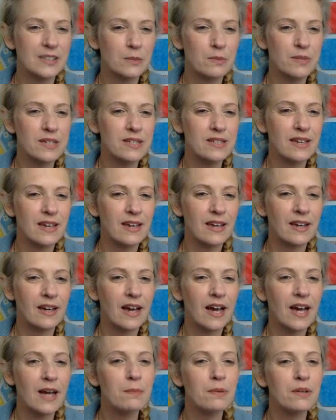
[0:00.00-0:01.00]
saying,
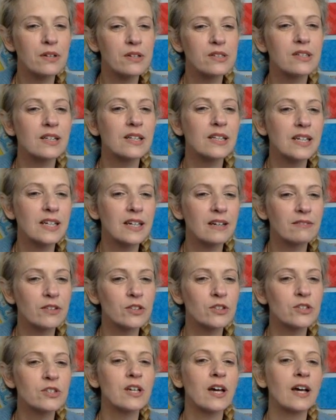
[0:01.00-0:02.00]
I personally have
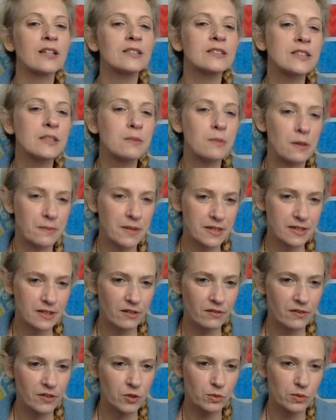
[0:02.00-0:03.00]
learned tons about
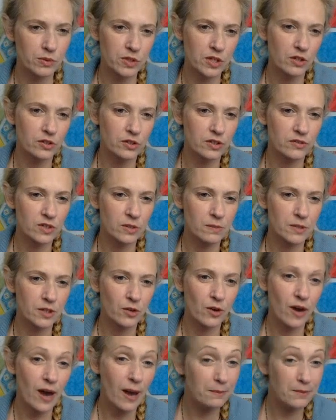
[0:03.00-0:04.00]
myself as a result of some of the
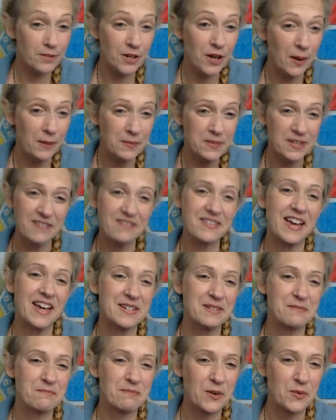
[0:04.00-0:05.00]
crap jobs I've had
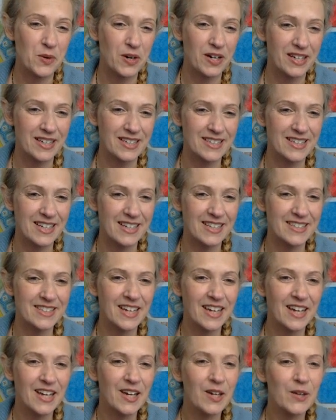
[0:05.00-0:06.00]
in my working days.
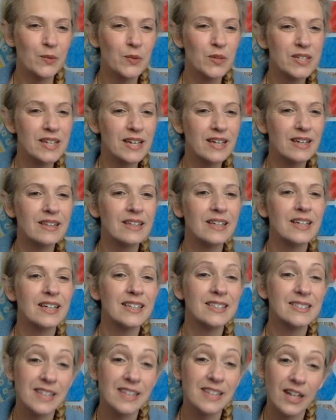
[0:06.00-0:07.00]
Retail
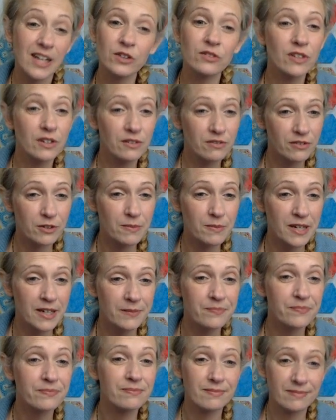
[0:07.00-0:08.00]
is not a good fit for me.
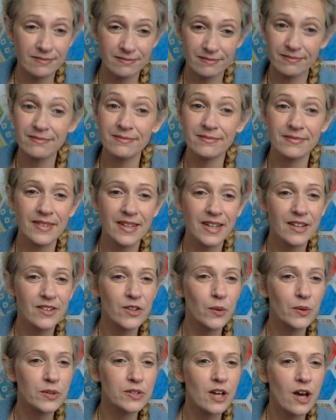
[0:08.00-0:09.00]

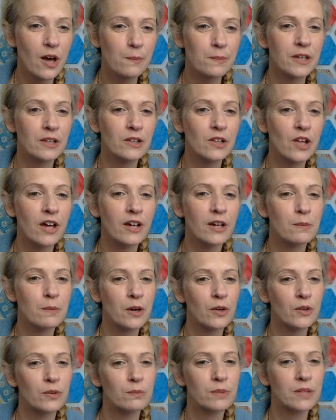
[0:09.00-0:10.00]
Though it taught me a lot
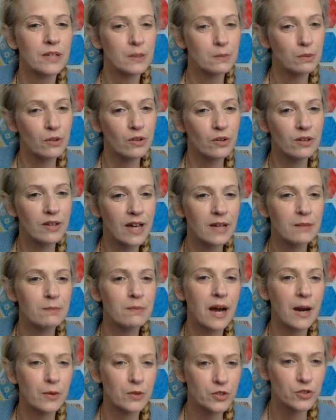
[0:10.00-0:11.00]
about people and
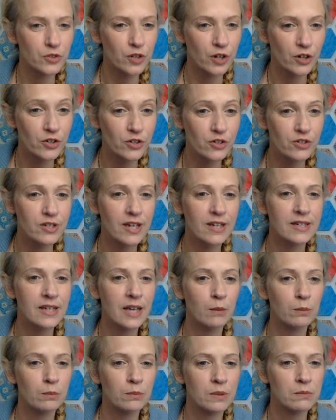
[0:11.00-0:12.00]
power structures and
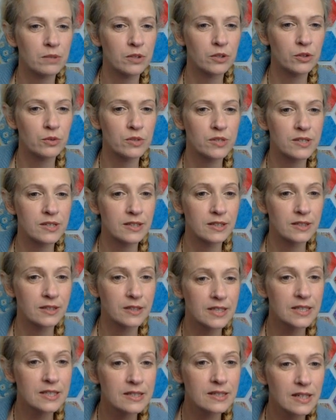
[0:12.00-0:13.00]
helped me build
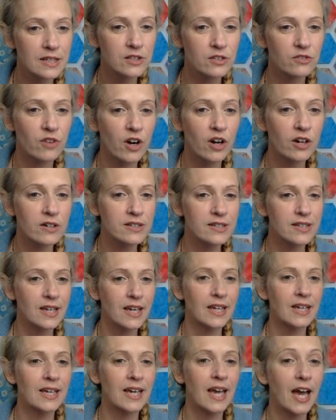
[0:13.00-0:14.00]
resilience as far as
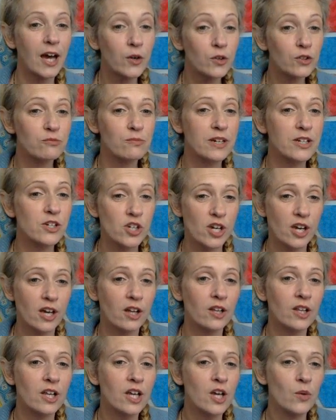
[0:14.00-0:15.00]
getting out of my
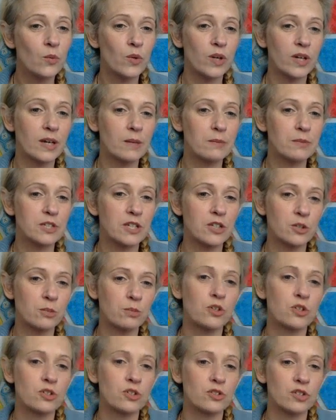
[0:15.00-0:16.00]
shell when it comes to
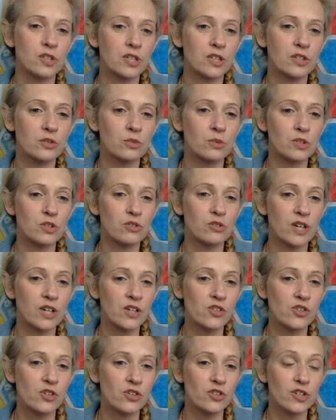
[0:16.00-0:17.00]
interpersonal skills with
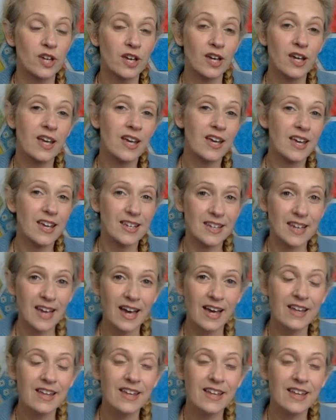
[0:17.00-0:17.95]
strangers. Yeah,